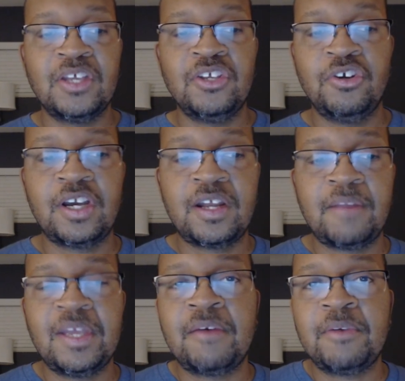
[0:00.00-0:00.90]
You're going to
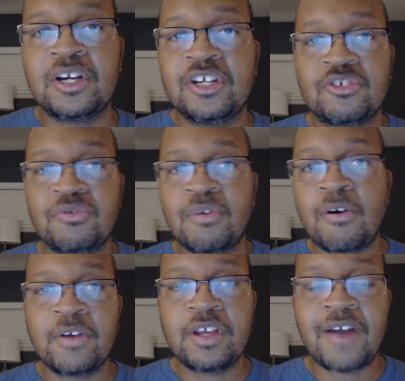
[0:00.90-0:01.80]
be able to
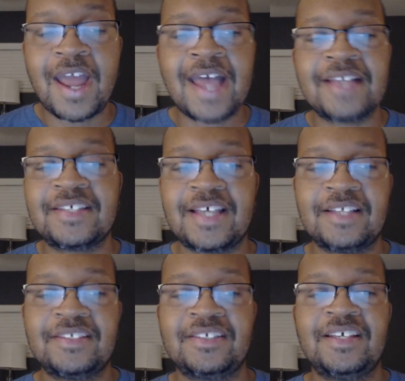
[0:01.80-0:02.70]
control your
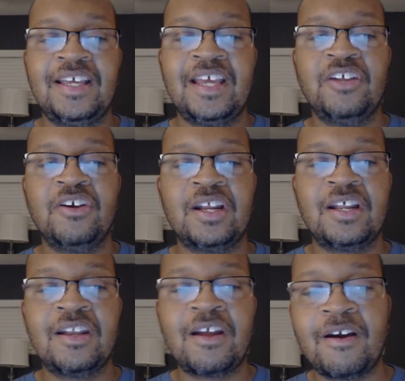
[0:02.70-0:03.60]
assets, and you're going
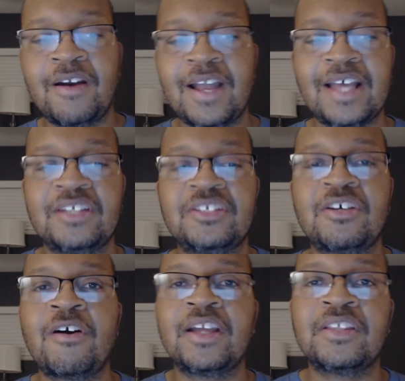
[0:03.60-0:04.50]
to learn how to
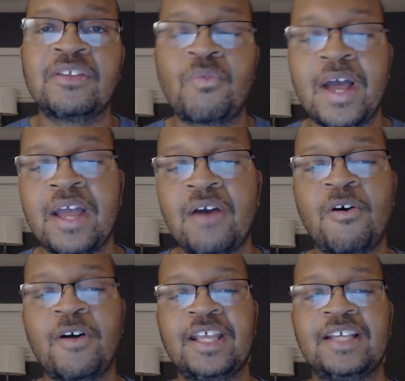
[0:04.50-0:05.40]
target the right
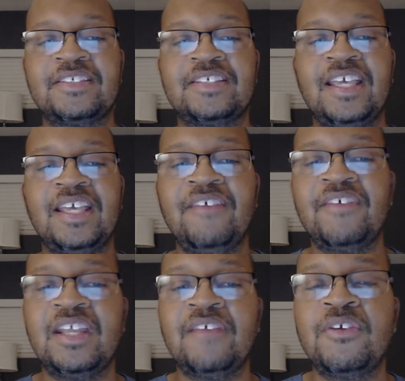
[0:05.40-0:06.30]
audience,
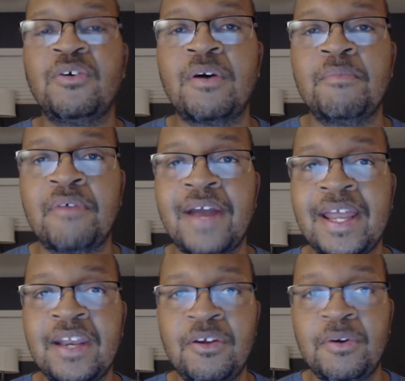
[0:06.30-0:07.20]
even if you are
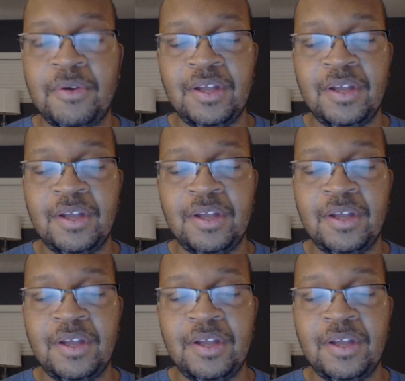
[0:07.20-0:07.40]
brand new.